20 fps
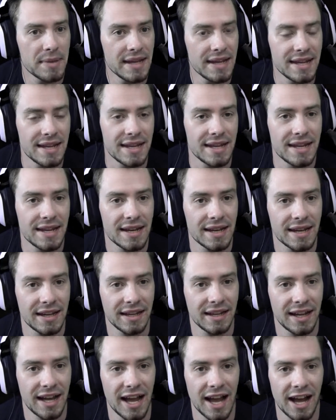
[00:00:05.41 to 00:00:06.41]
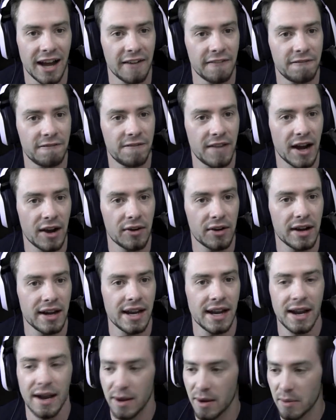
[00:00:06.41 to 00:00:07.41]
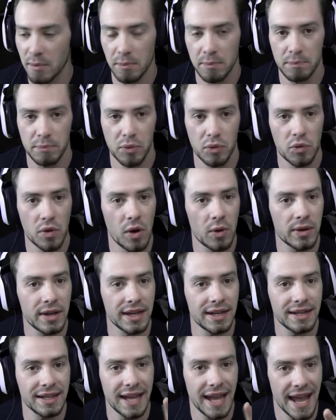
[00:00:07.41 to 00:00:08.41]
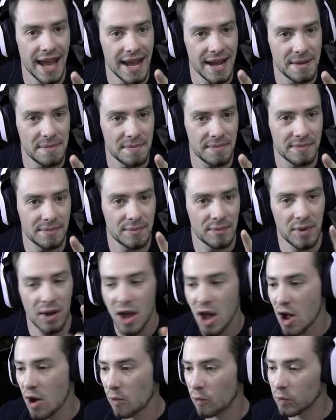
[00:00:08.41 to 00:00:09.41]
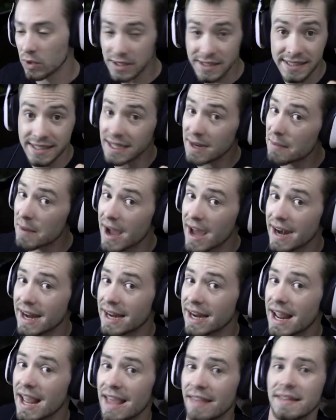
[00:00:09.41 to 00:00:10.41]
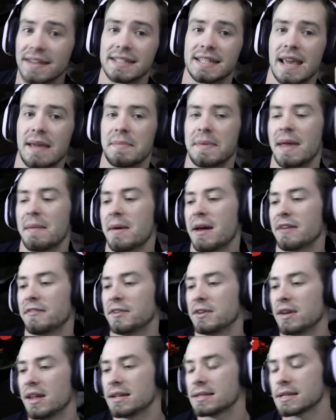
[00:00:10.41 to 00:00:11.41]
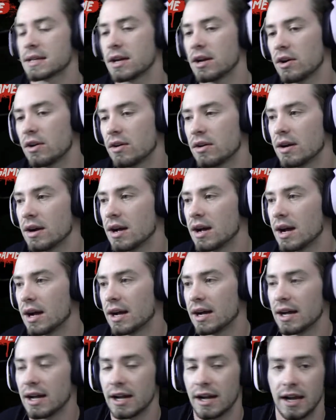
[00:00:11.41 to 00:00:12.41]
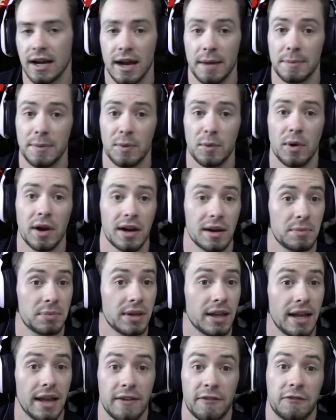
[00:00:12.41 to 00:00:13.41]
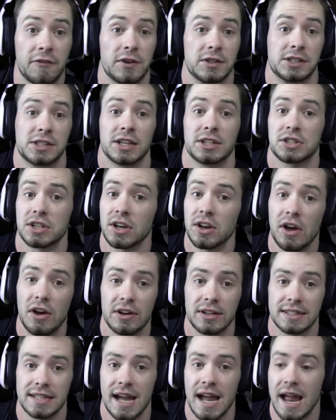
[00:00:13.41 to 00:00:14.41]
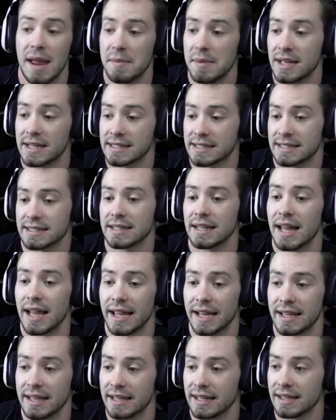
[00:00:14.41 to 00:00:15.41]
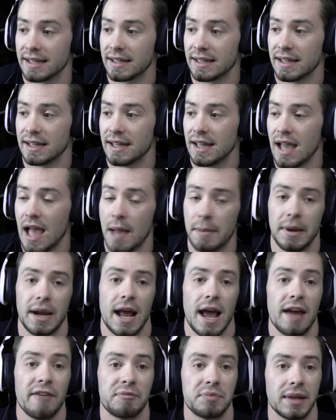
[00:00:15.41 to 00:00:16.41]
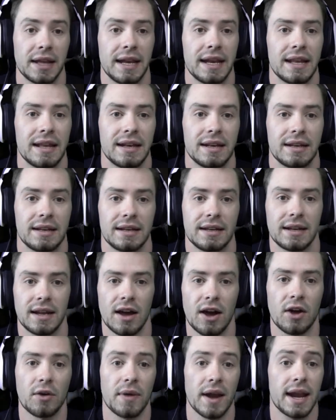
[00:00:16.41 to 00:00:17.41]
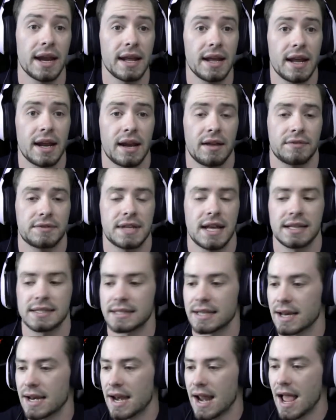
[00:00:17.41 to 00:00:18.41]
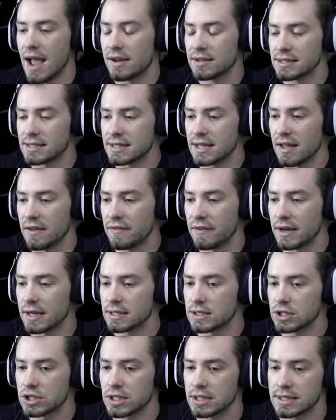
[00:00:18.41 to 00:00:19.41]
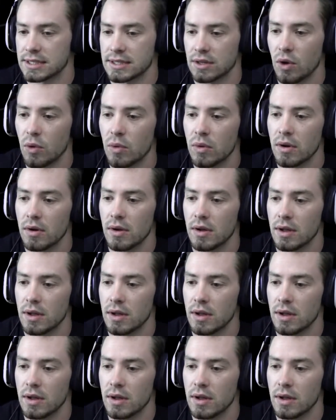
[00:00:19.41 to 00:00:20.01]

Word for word: be a very broken game. We'll see about it. This game came out a few days ago. I've been wanting to play it for such a long time. It's like, I mean, I have played it already and I've tested it out and stuff, and it's just so